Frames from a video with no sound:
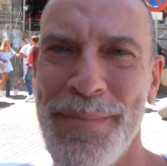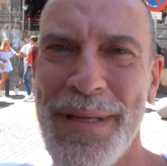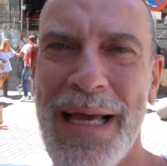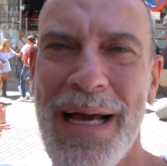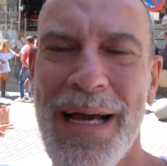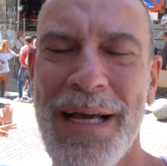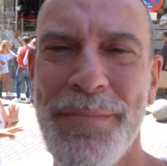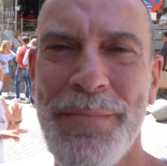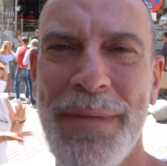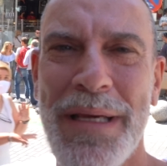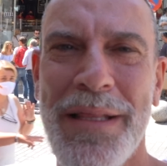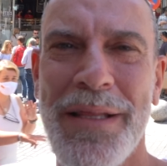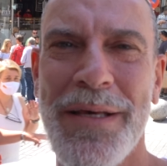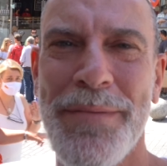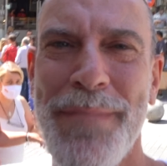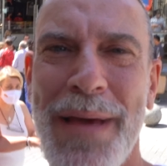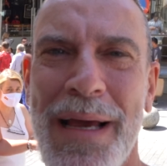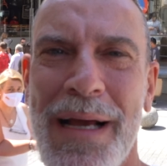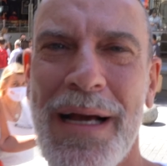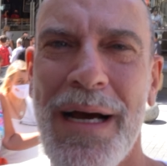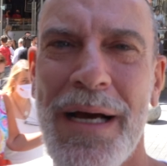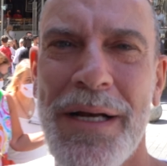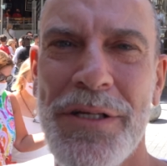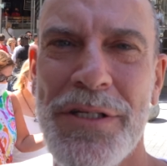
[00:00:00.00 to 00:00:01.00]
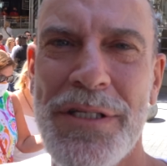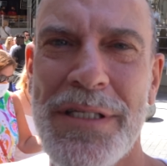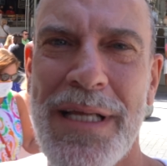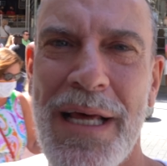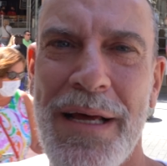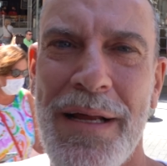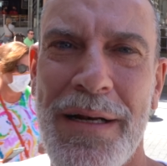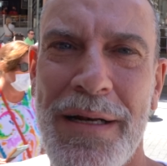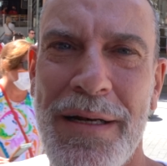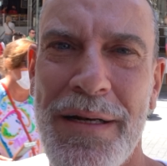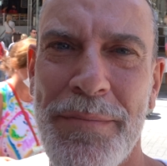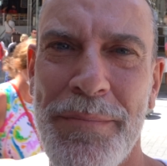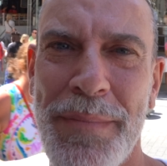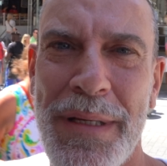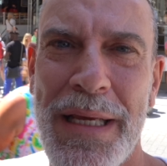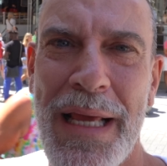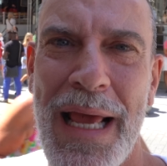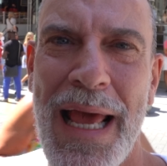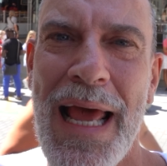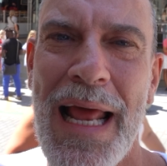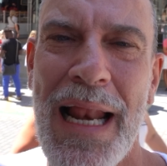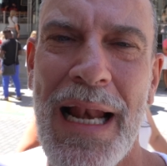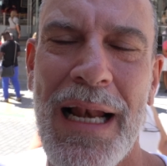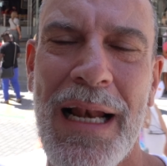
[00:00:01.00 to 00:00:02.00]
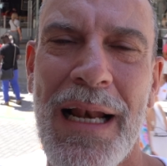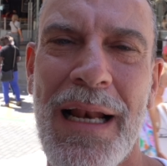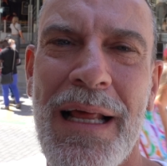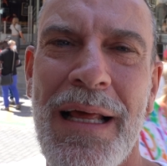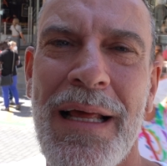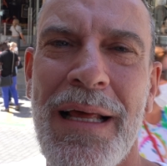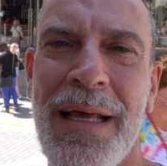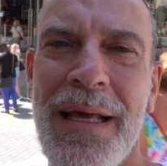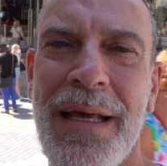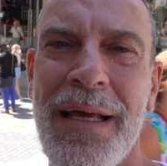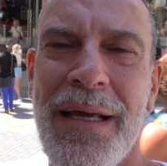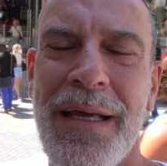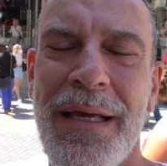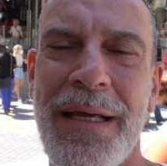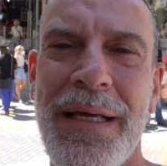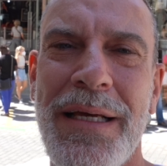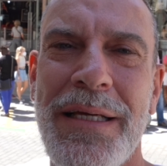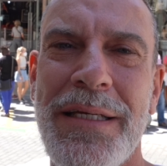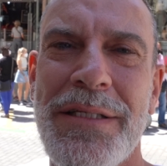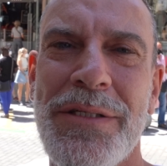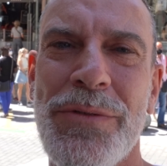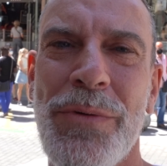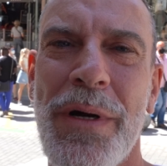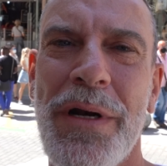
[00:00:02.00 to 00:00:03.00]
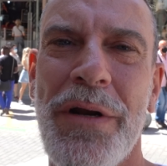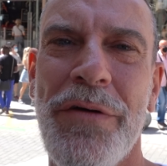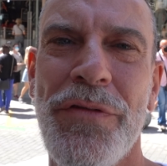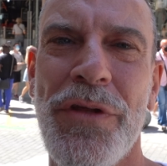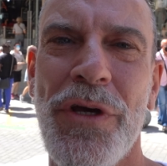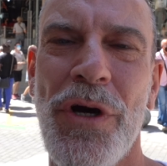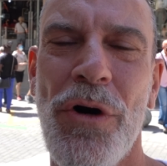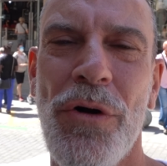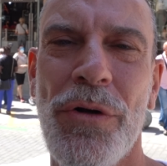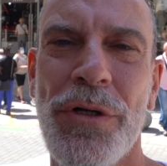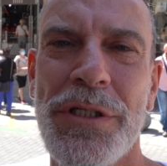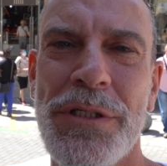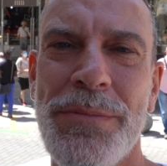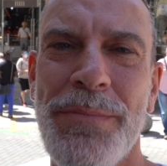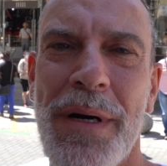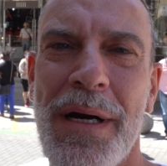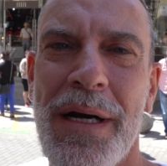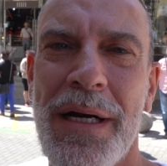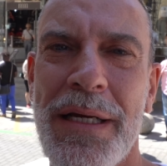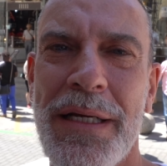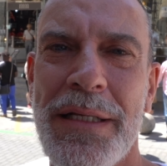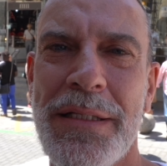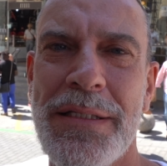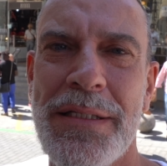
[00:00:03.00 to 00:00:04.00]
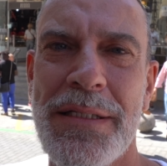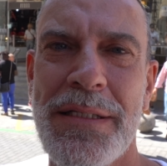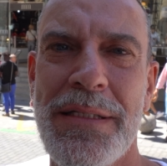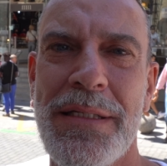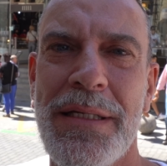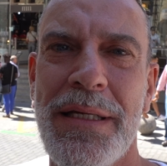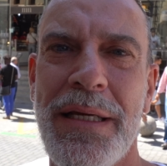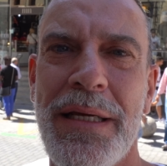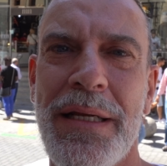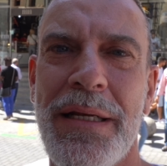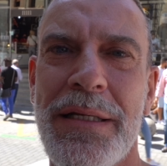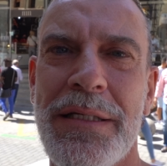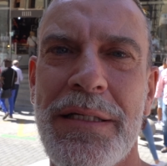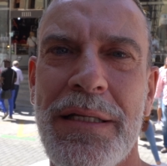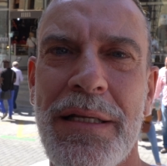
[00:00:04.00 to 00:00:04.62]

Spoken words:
Behind me, the Mercado San Miguel is one of the oldest markets in